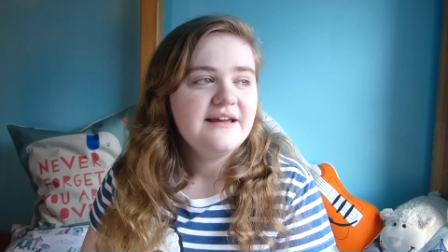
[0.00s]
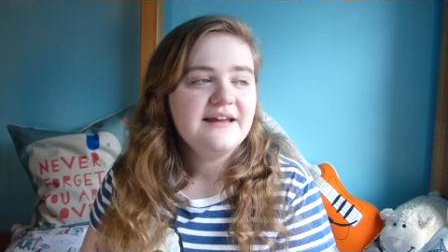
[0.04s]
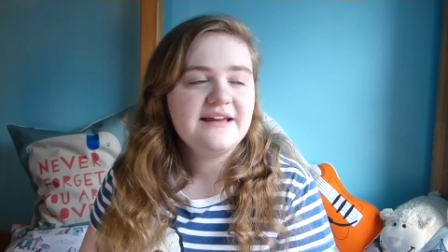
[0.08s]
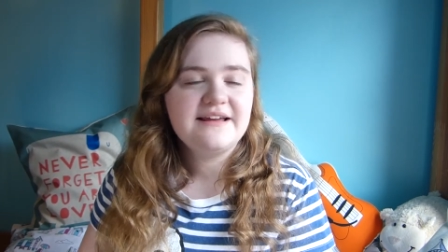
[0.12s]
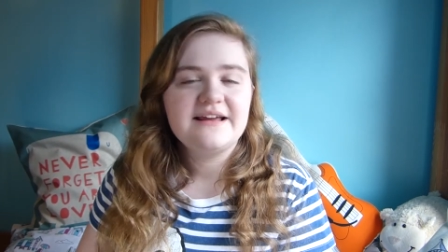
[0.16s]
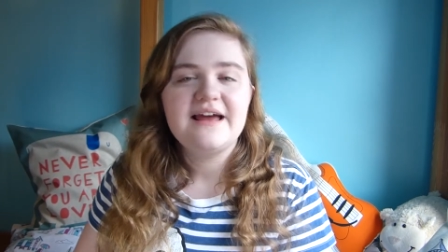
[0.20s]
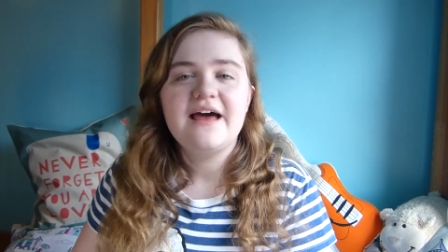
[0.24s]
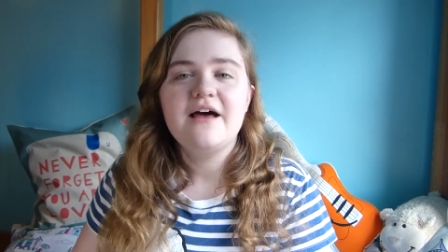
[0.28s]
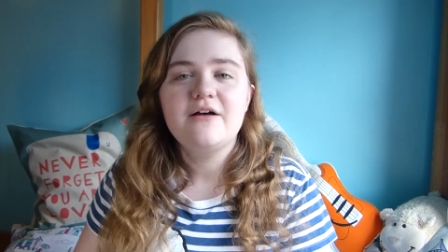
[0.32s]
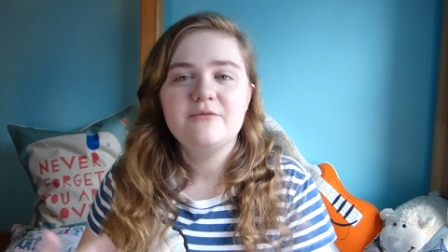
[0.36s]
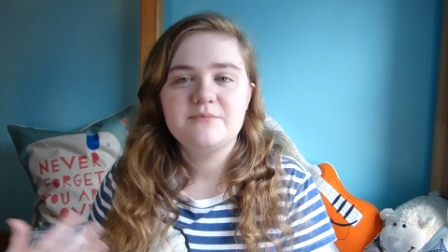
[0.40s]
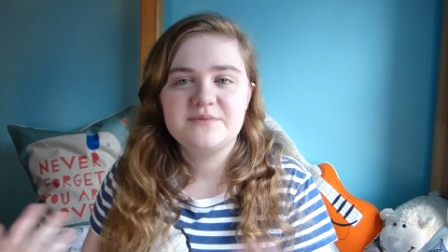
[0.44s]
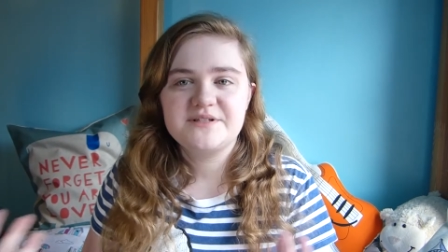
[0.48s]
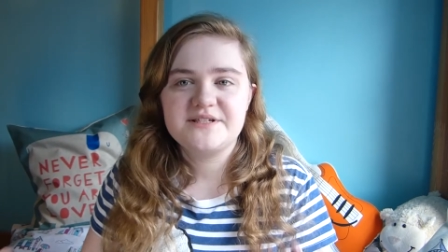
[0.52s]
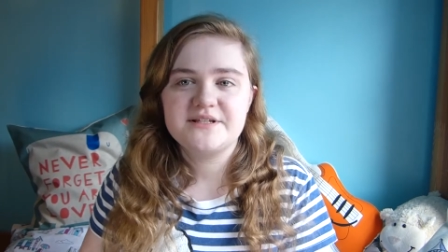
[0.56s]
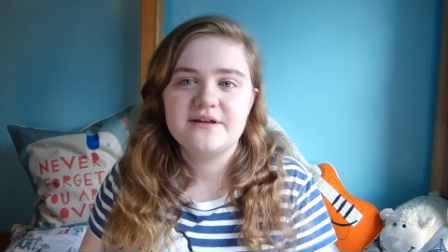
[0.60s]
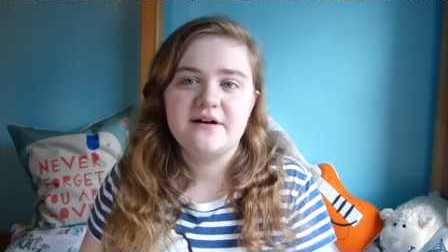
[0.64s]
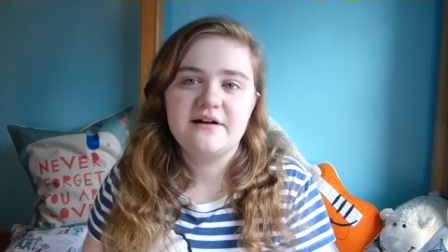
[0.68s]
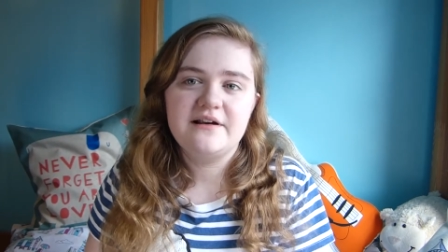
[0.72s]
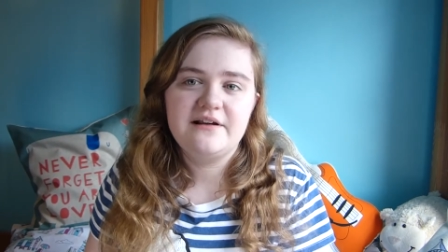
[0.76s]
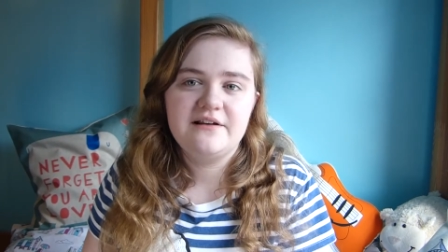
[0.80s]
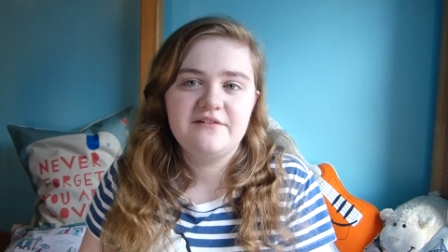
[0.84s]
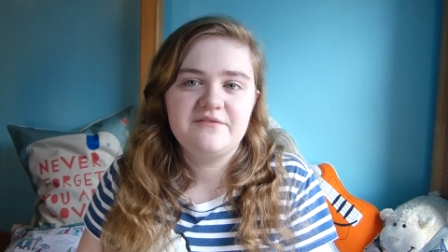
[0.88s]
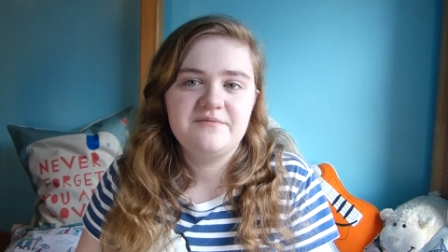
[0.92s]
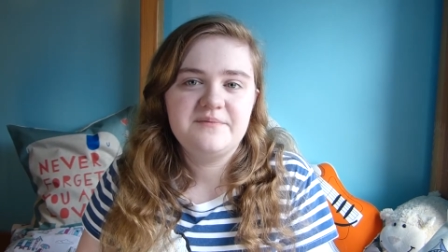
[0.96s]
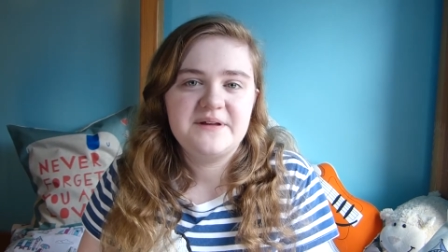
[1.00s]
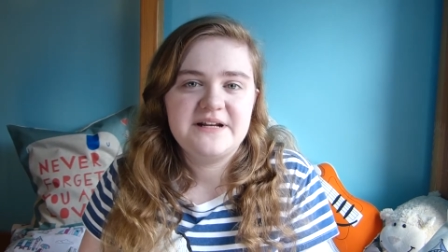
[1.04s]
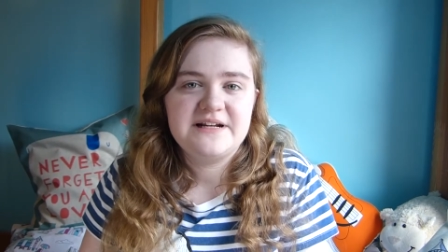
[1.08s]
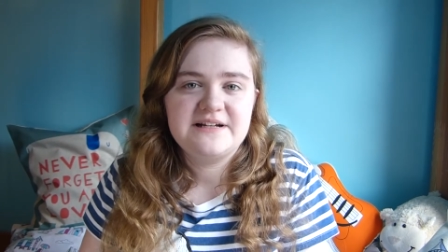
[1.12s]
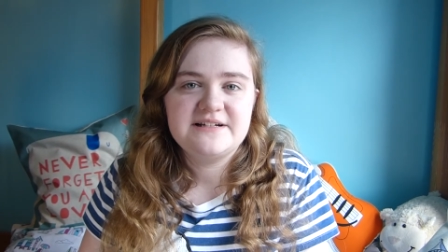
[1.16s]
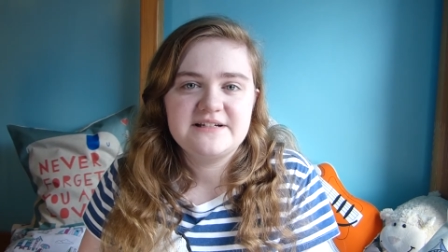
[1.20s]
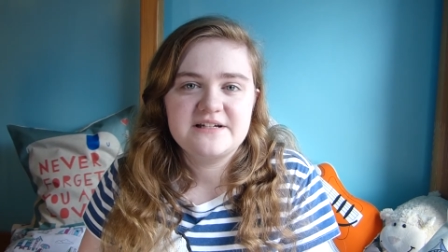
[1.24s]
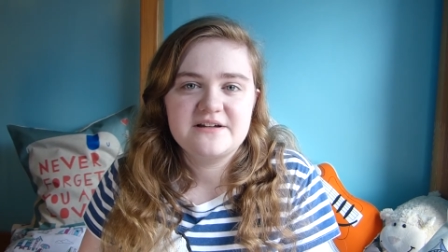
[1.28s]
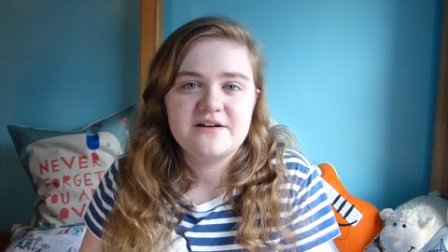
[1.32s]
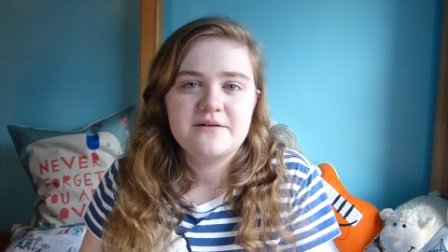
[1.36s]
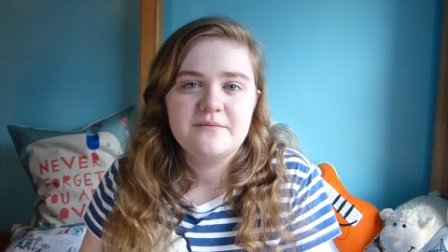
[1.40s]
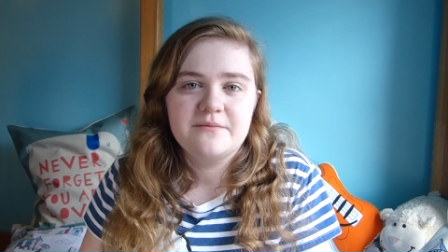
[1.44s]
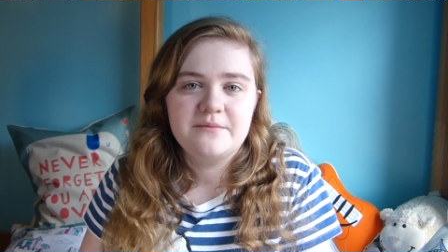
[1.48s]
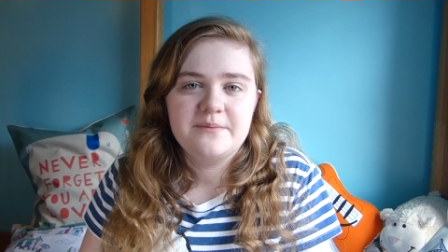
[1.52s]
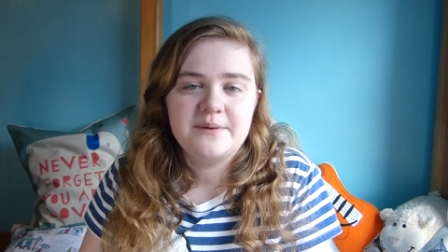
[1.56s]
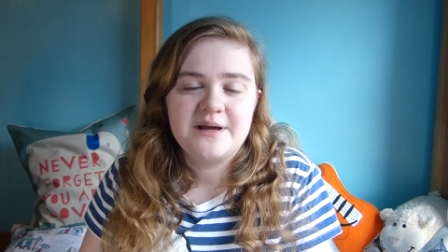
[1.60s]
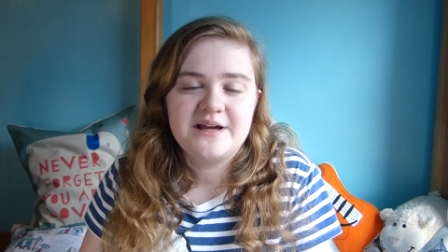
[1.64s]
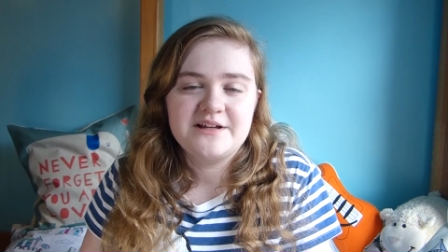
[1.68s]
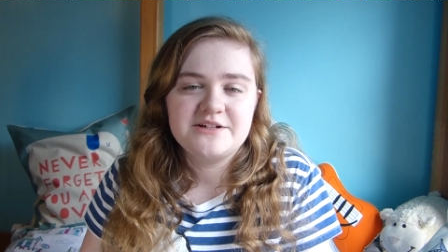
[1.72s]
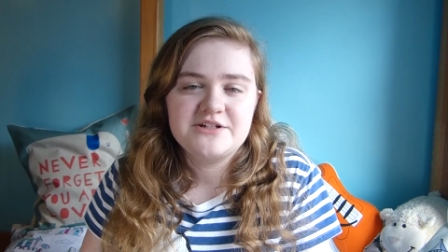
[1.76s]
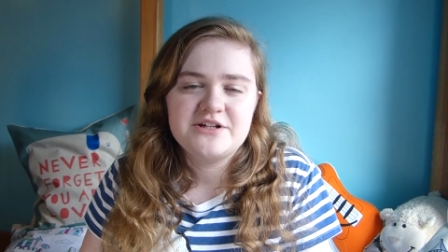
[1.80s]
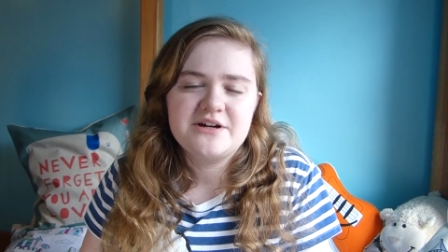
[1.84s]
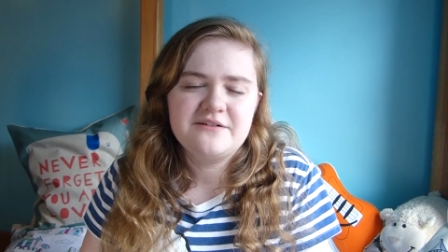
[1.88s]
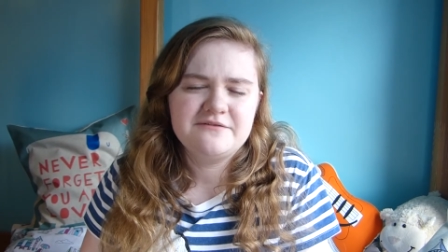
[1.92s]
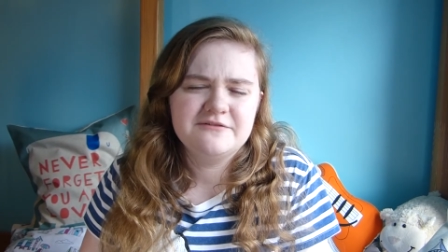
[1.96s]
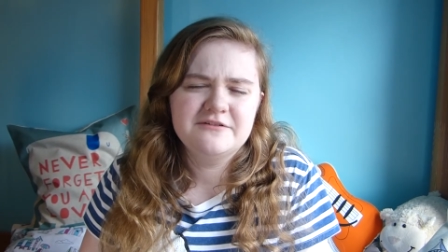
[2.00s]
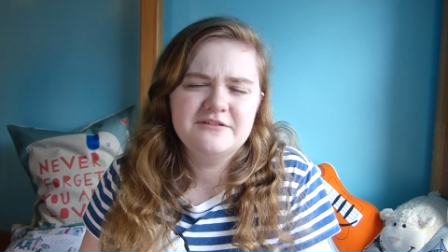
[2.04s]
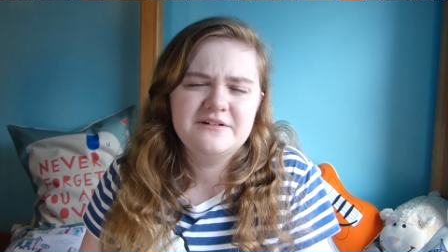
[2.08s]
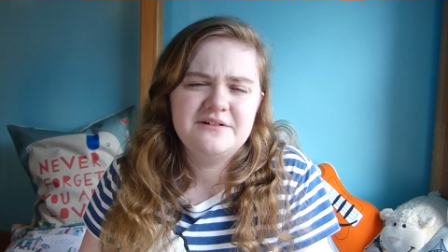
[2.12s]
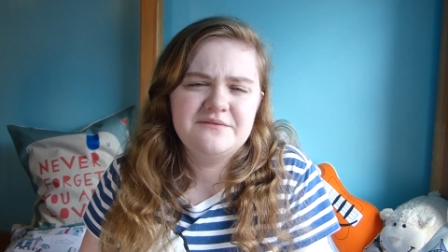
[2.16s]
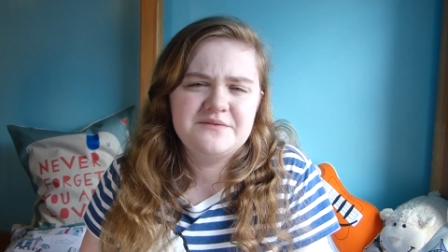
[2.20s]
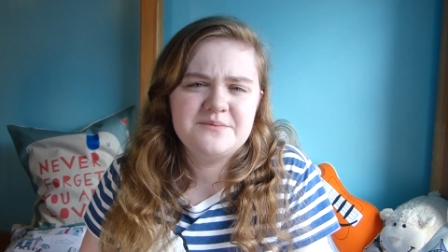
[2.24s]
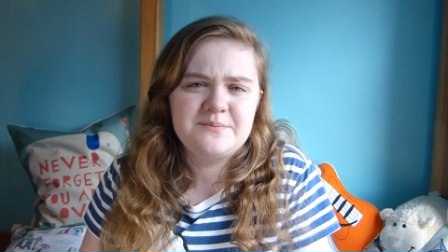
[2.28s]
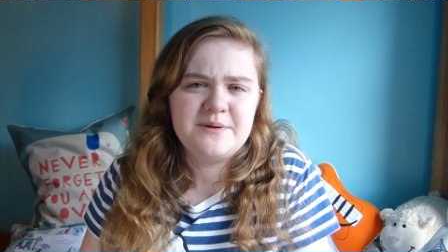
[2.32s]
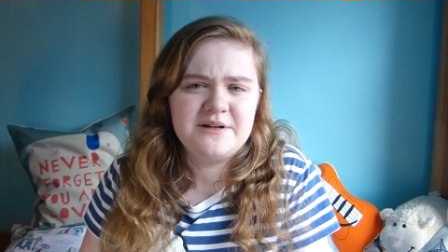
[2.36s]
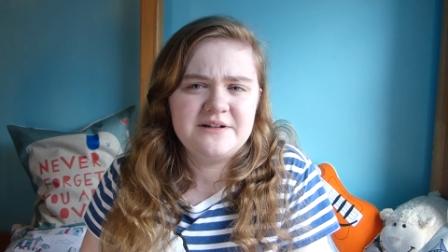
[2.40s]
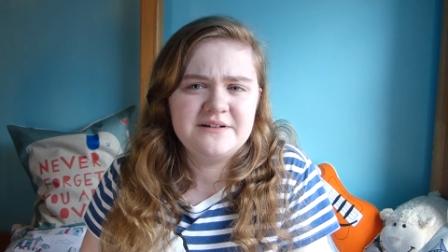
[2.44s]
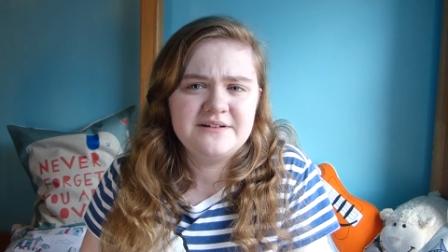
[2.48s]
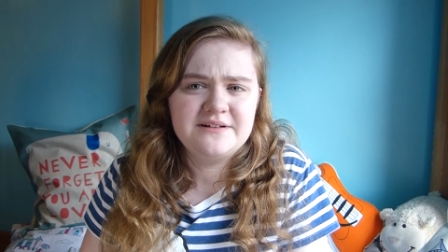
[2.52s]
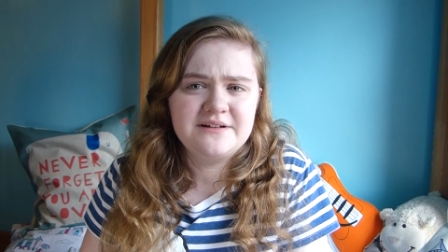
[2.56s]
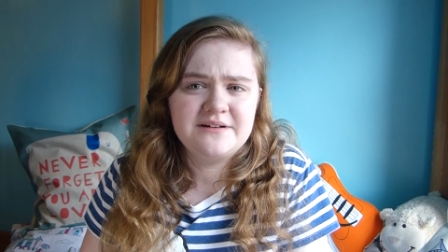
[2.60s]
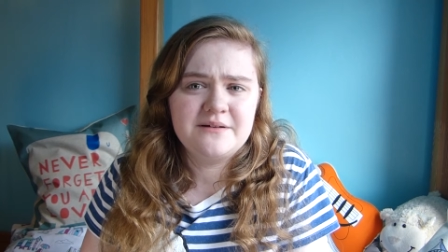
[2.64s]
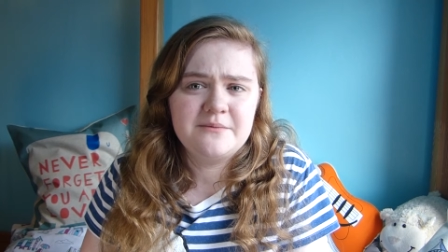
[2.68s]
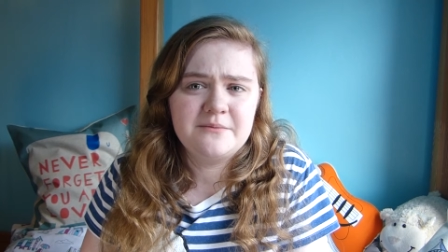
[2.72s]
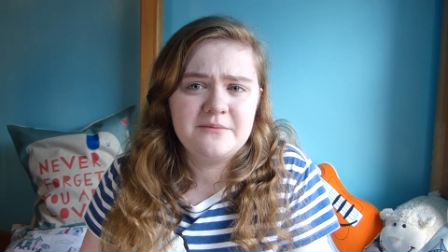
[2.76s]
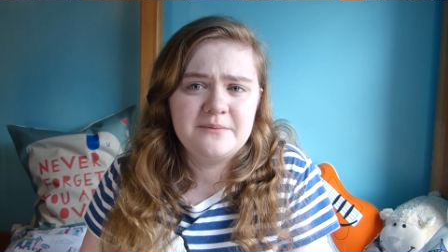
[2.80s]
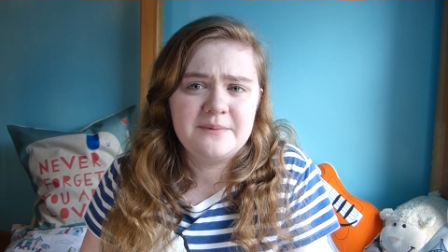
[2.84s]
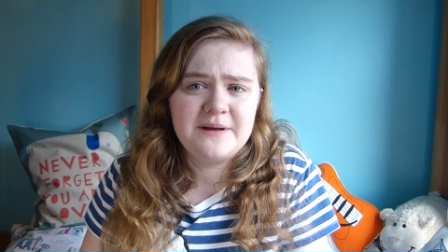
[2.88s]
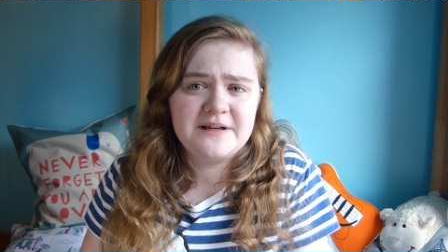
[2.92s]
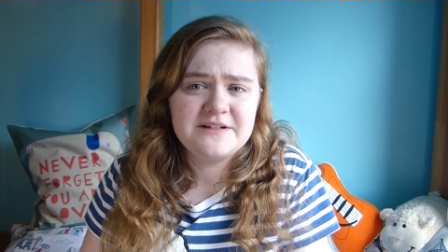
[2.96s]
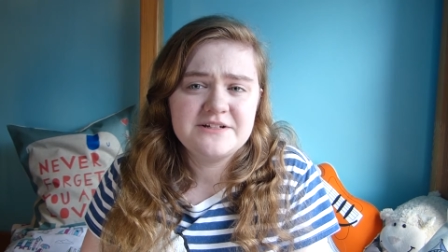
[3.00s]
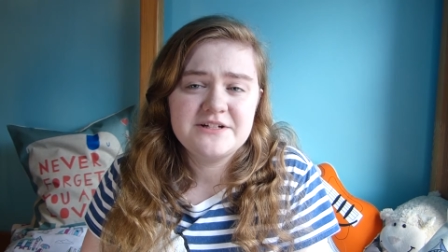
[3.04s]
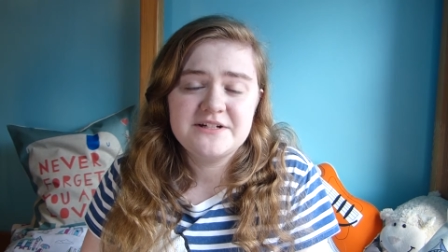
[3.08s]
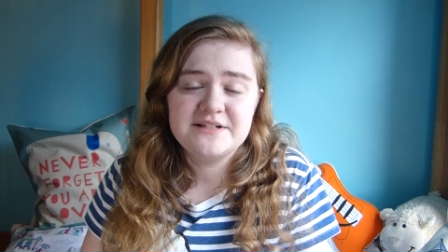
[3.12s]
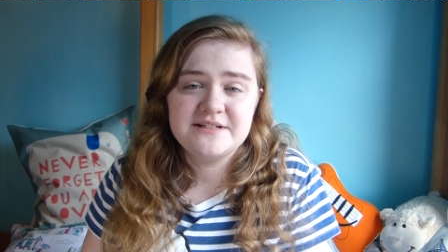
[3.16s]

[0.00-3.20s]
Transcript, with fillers: it helps that I love Benedict Cumberbatch. Everyone loves Benedict Cumberbatch.